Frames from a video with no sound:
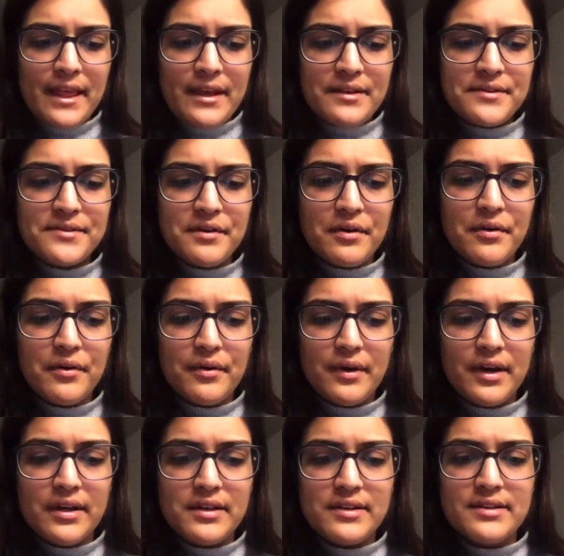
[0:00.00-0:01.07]

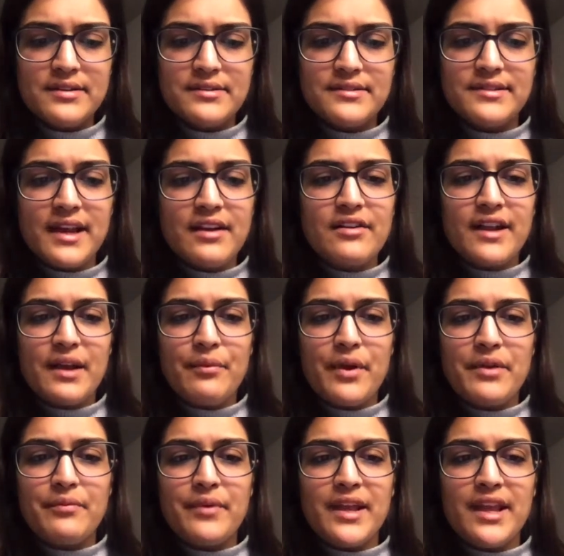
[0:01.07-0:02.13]
So Saturday,
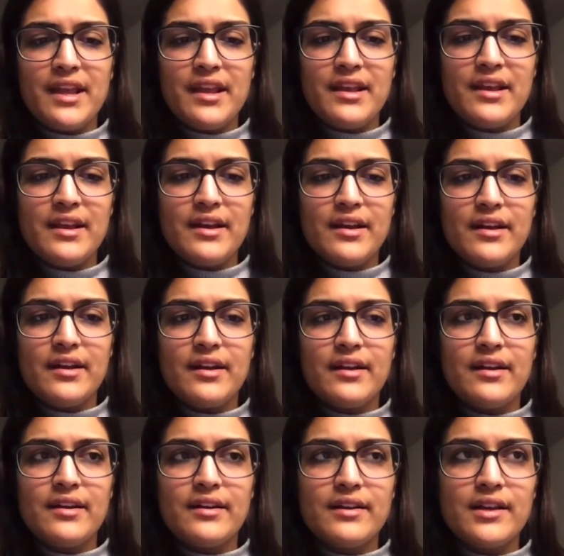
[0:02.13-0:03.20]
when we
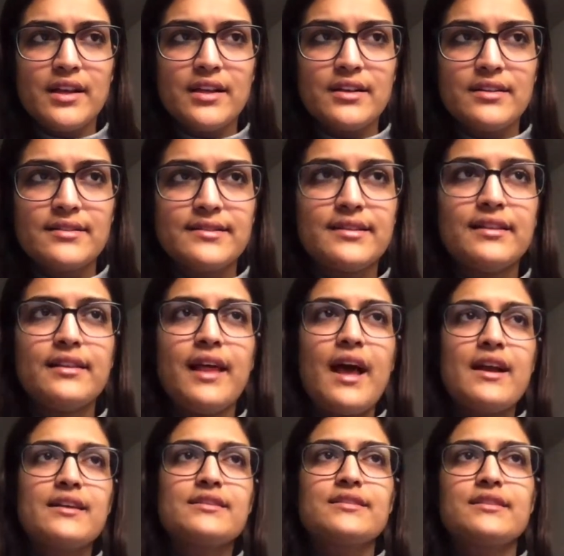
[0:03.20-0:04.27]

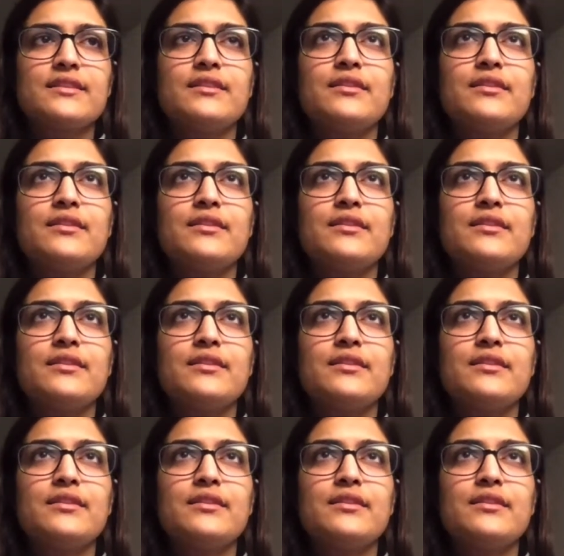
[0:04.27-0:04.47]
select